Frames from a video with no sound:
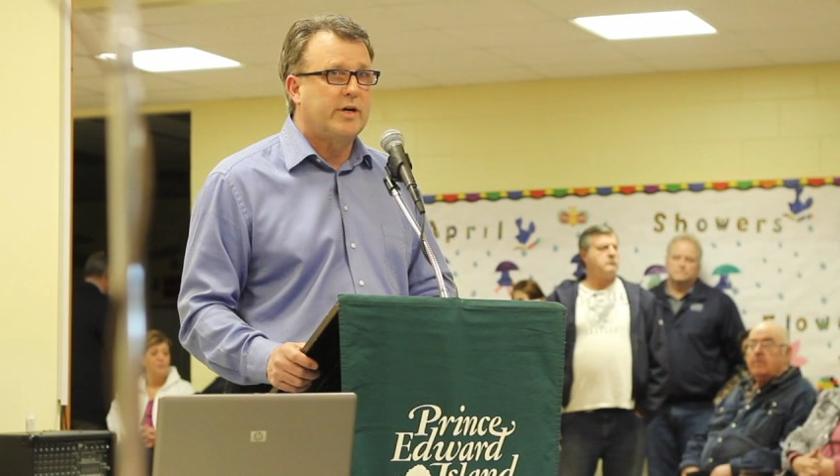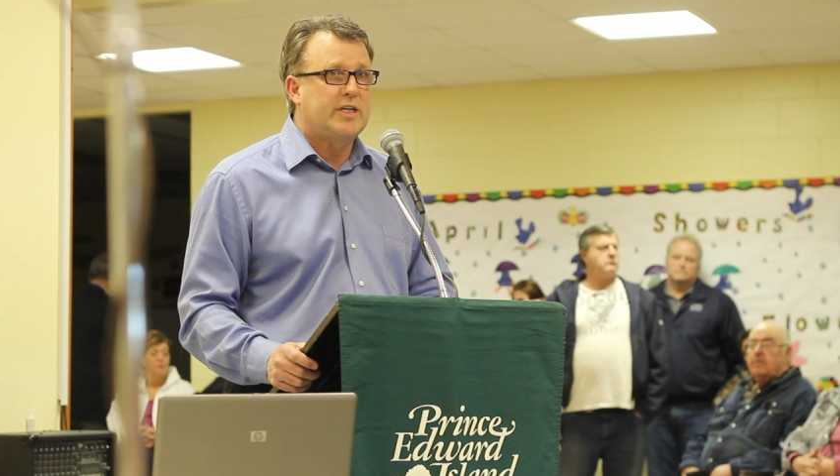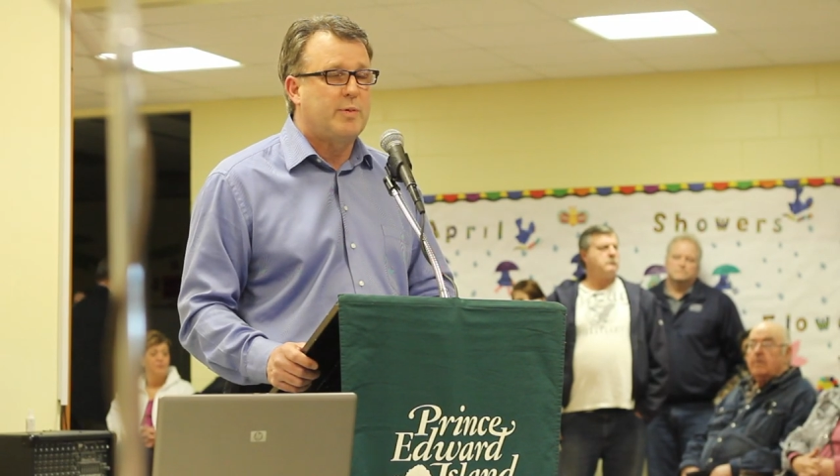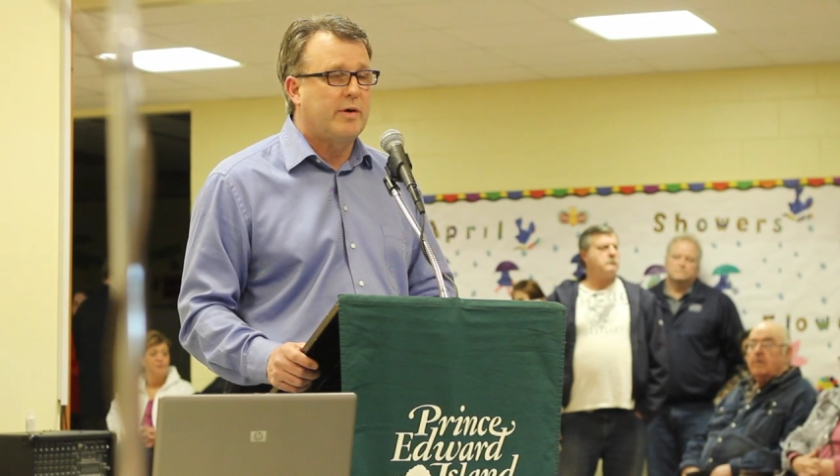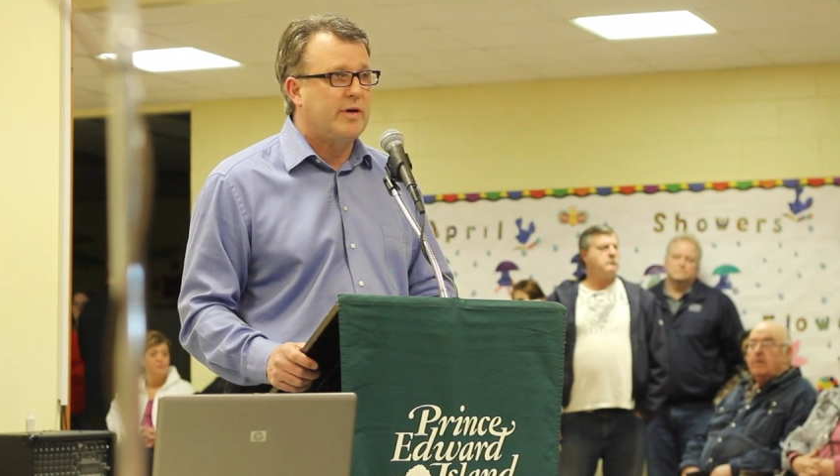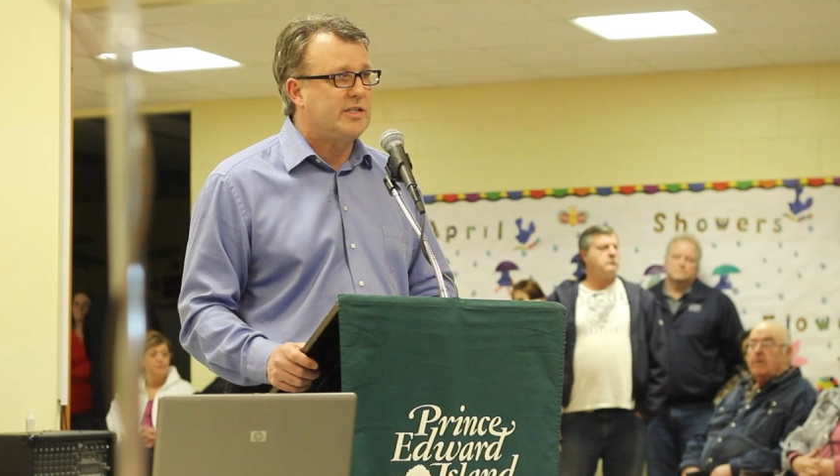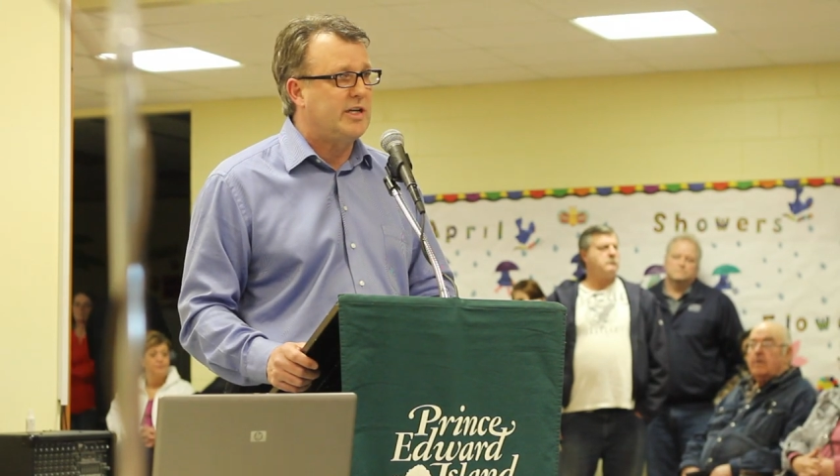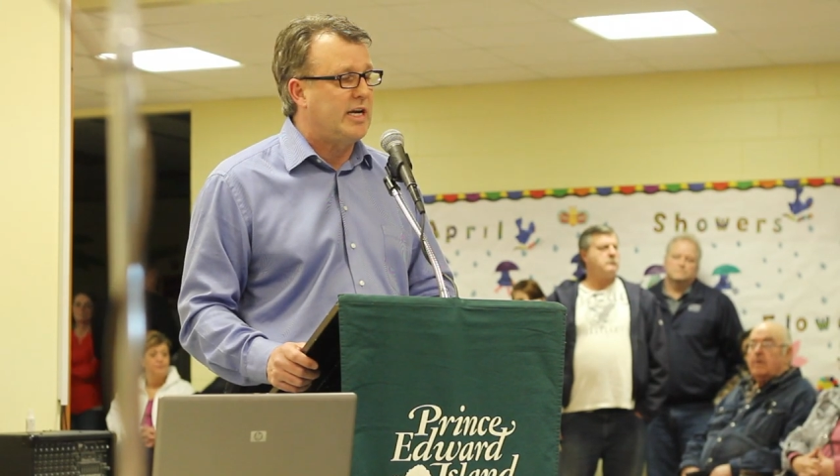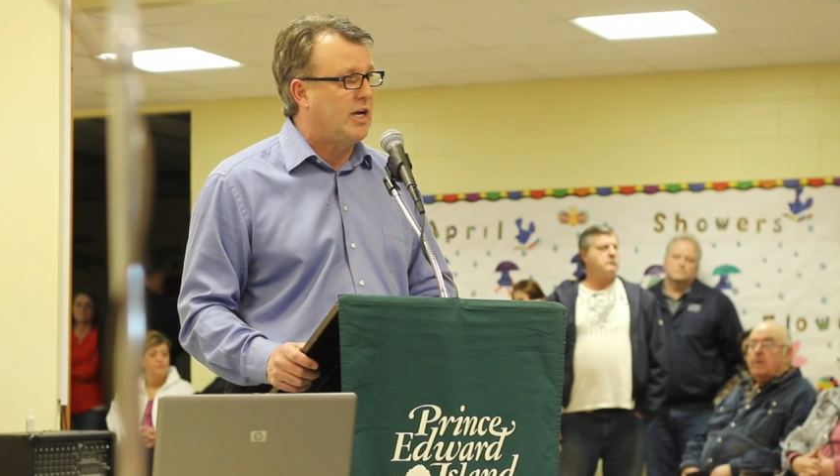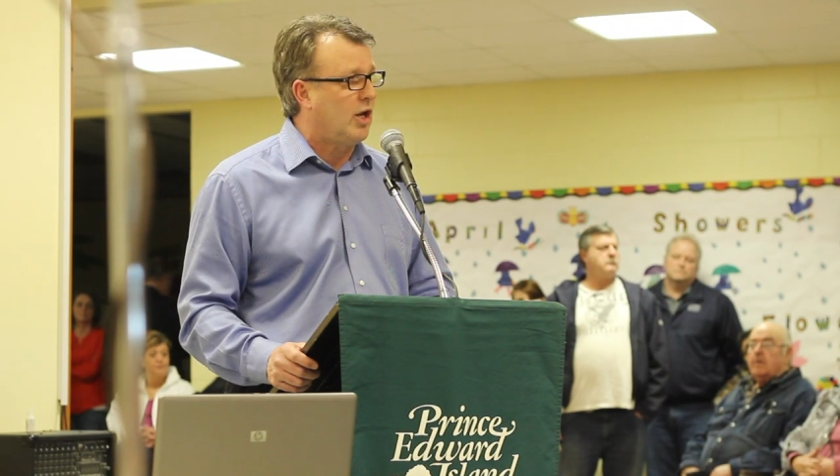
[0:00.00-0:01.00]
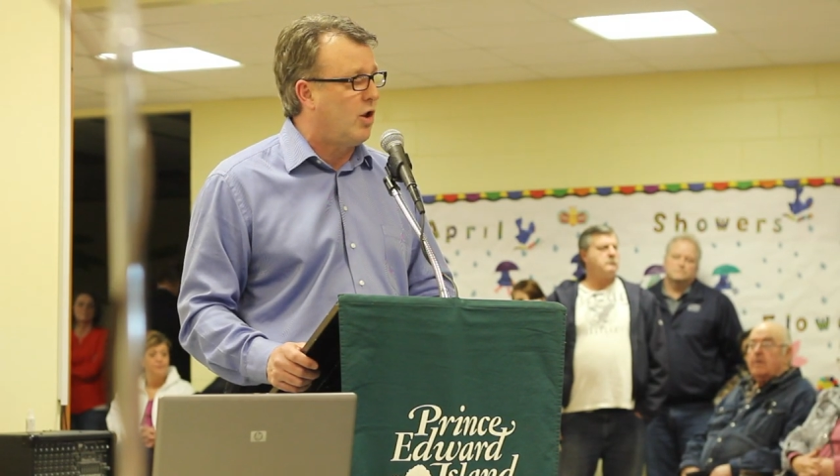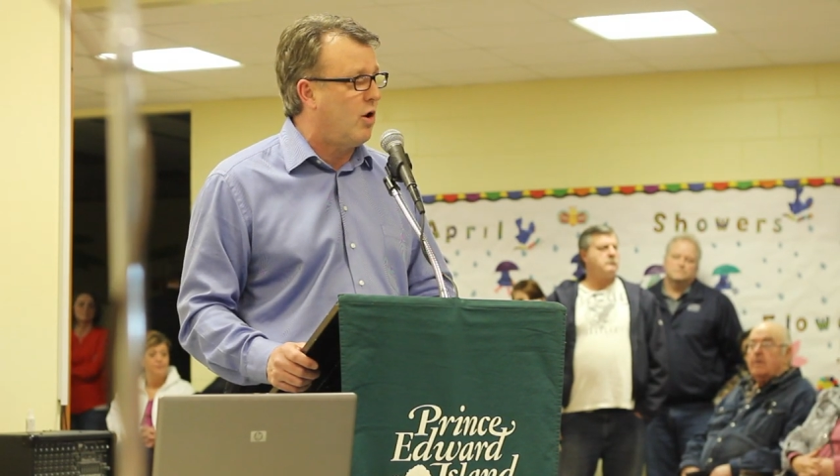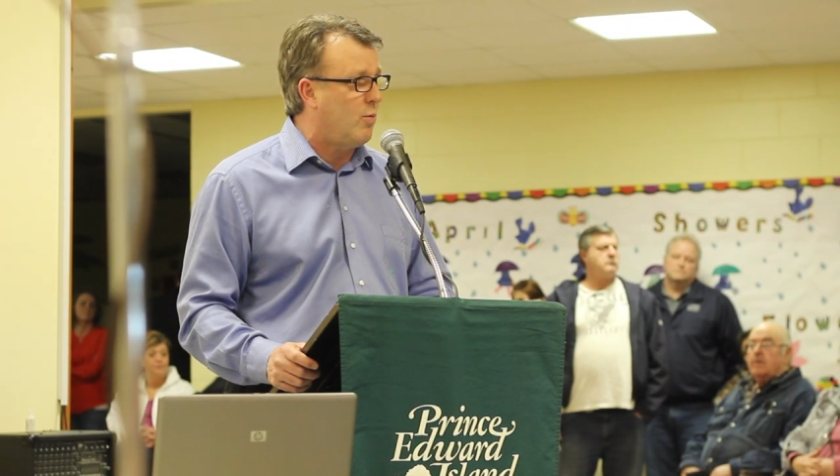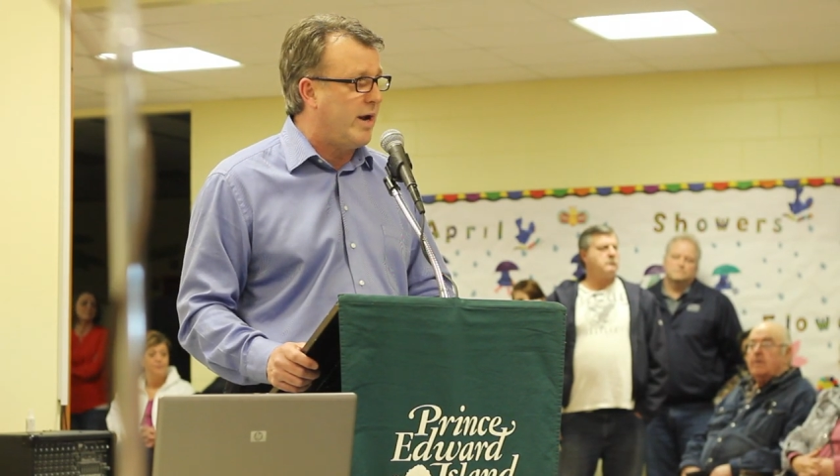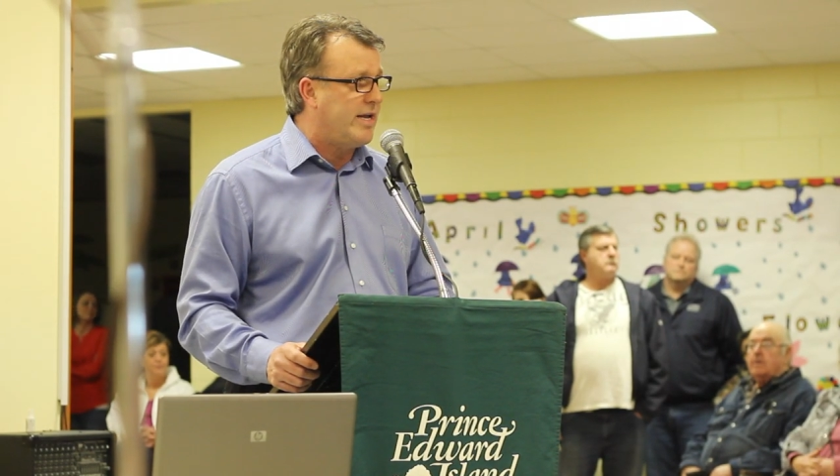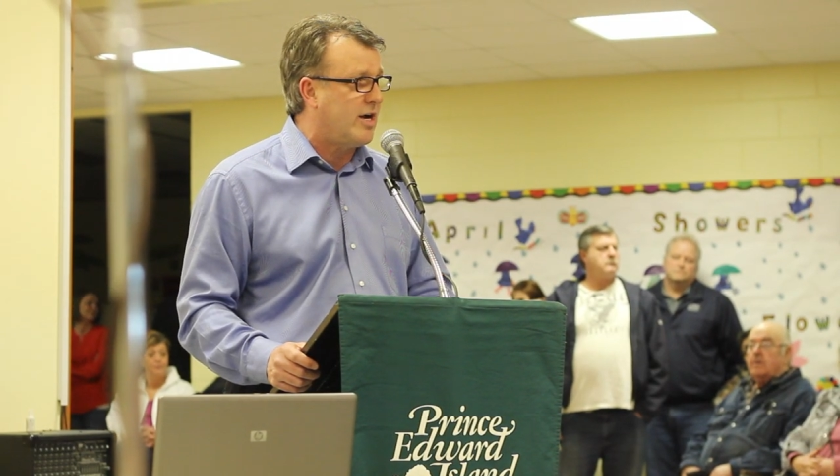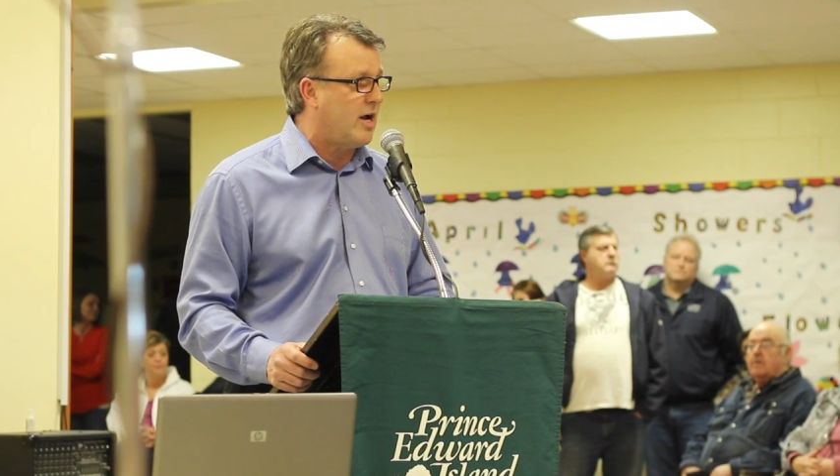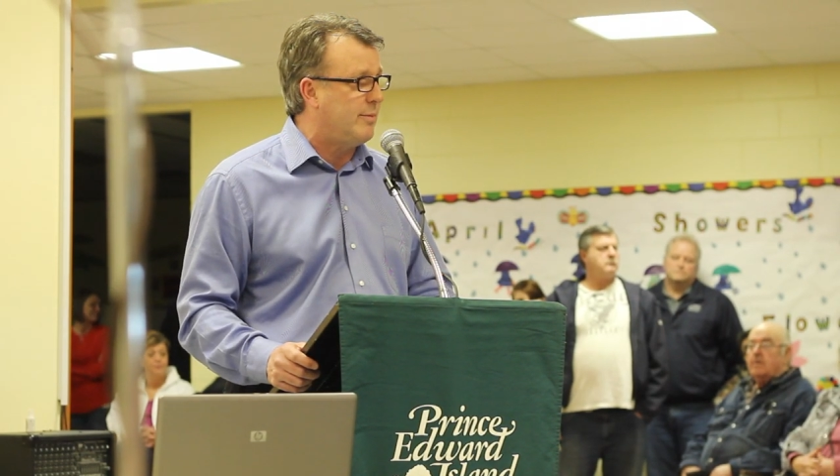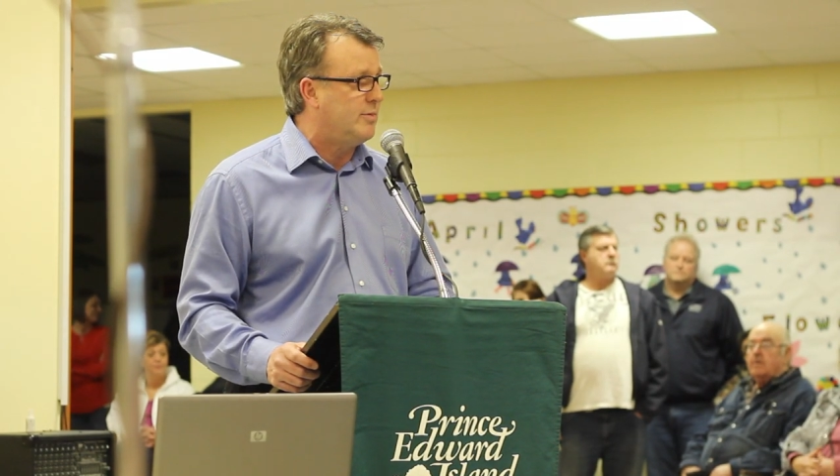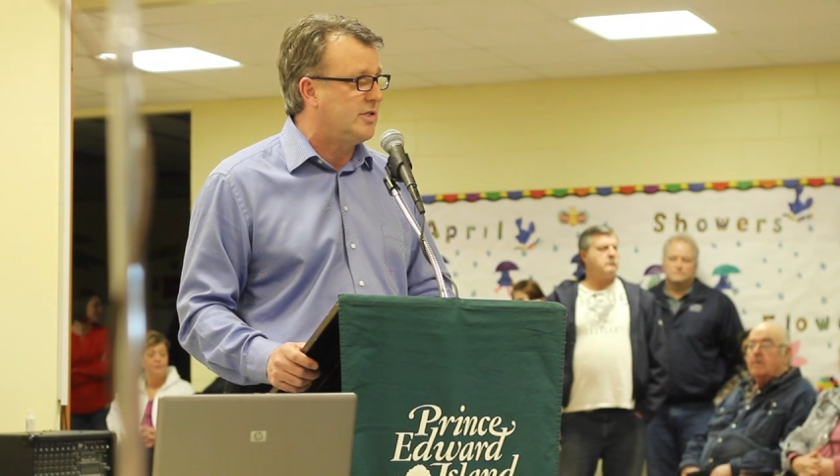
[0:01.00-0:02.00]
experiencing long wait
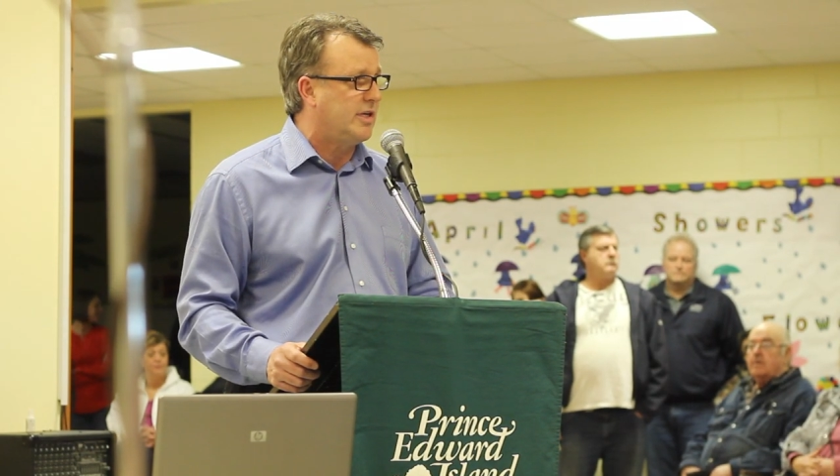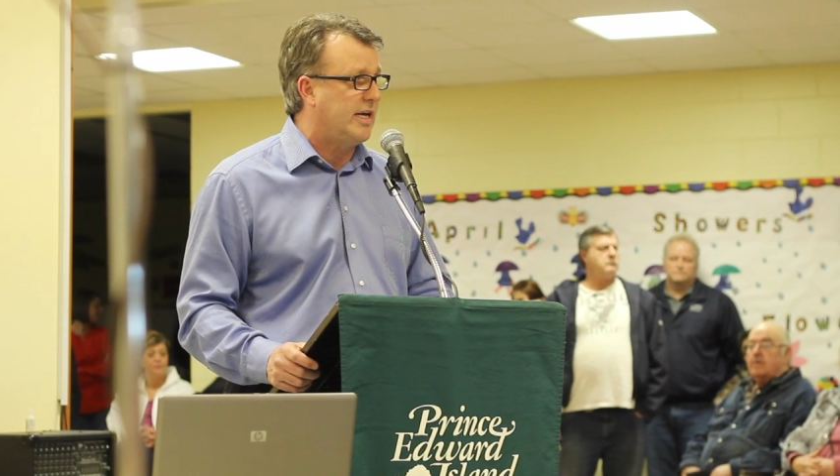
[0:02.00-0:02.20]
times